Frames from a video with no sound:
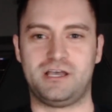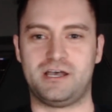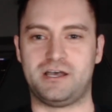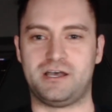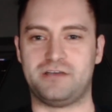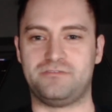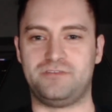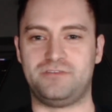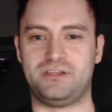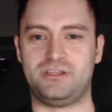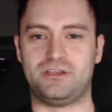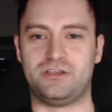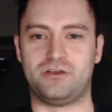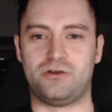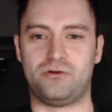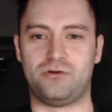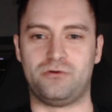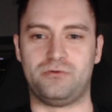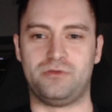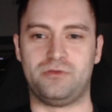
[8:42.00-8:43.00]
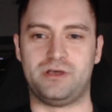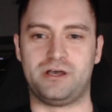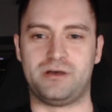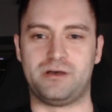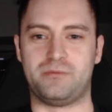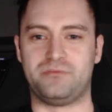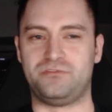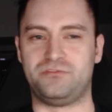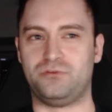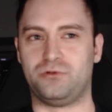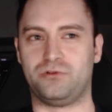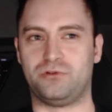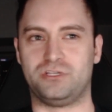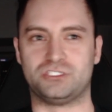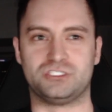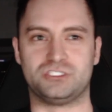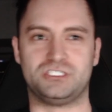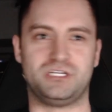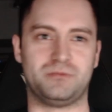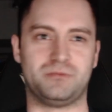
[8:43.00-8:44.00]
video if you're
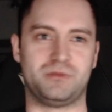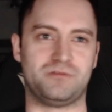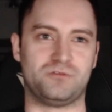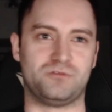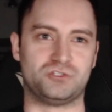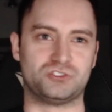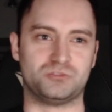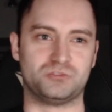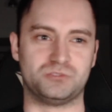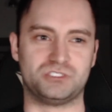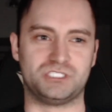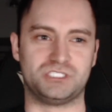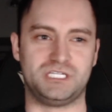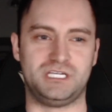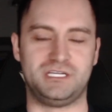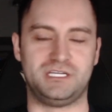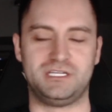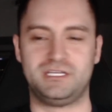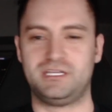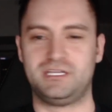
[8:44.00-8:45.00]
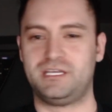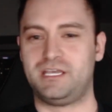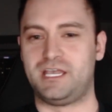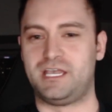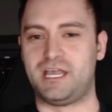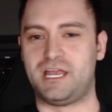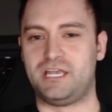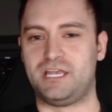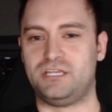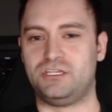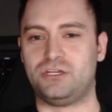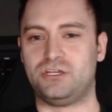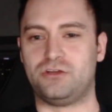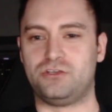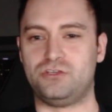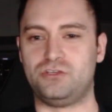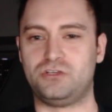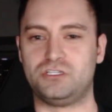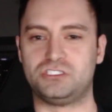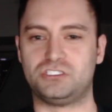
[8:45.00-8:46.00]
interested in my virtual machine. And
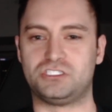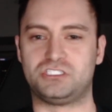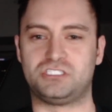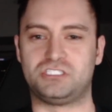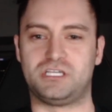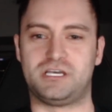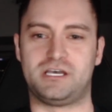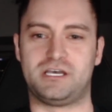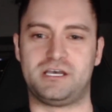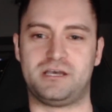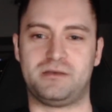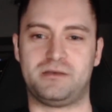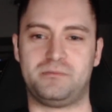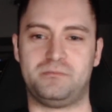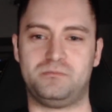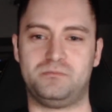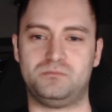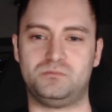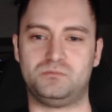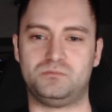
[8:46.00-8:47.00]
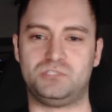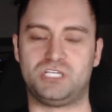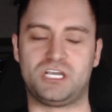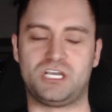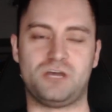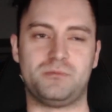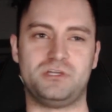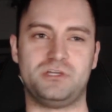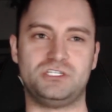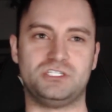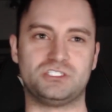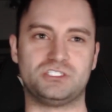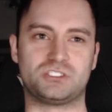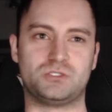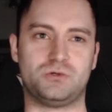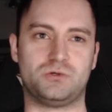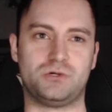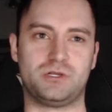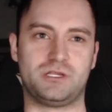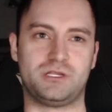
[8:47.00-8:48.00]
you can just check out my
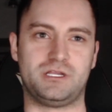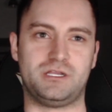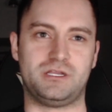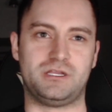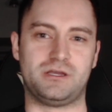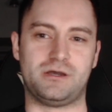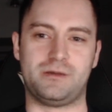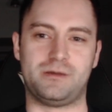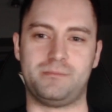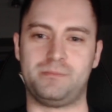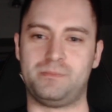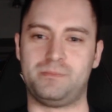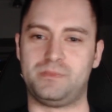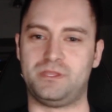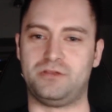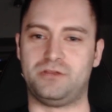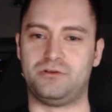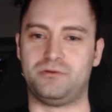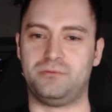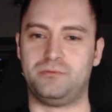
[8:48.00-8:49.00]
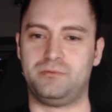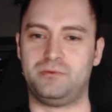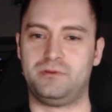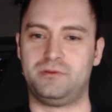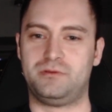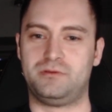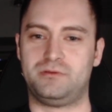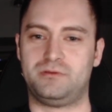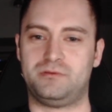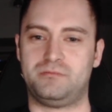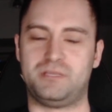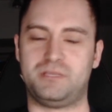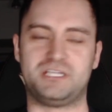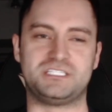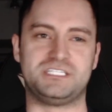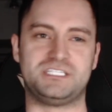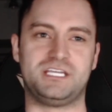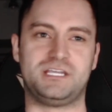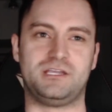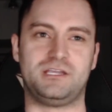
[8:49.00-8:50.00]
Discord and make a
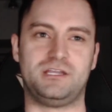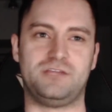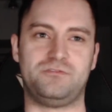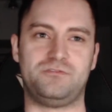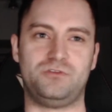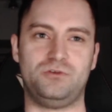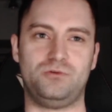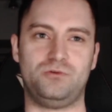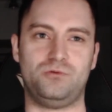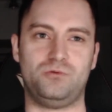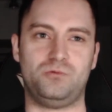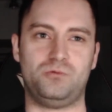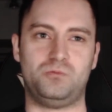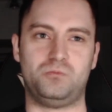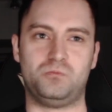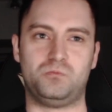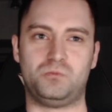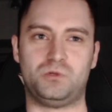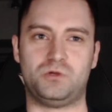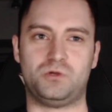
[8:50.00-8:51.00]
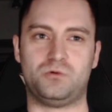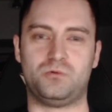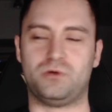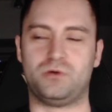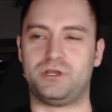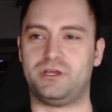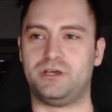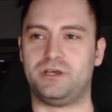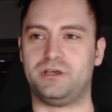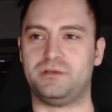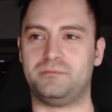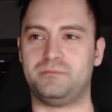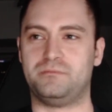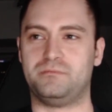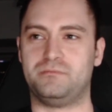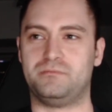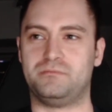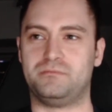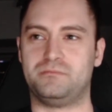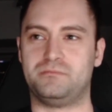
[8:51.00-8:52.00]
ticket if you want to
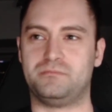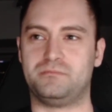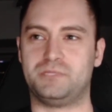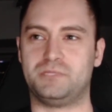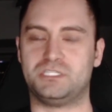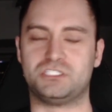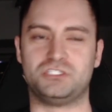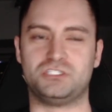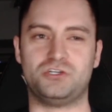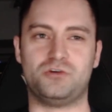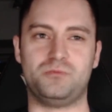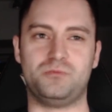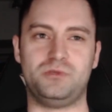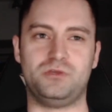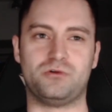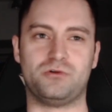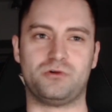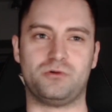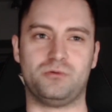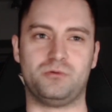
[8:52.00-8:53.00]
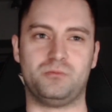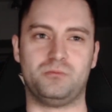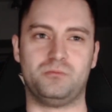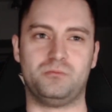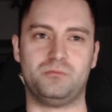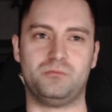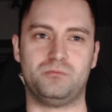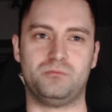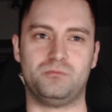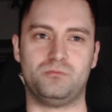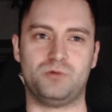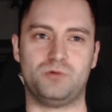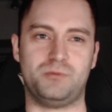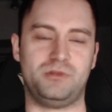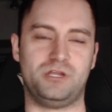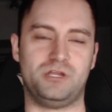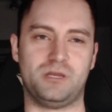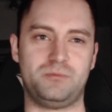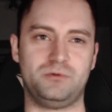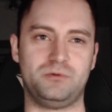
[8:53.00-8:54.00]
get to know me or want me
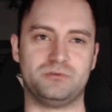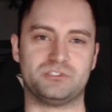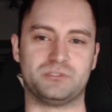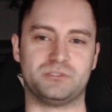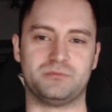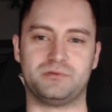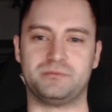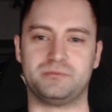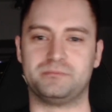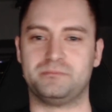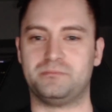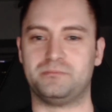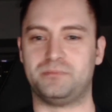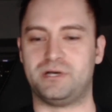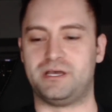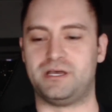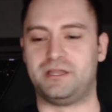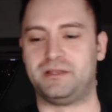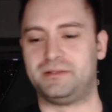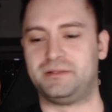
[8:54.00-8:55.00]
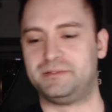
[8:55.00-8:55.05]
to help you with something. But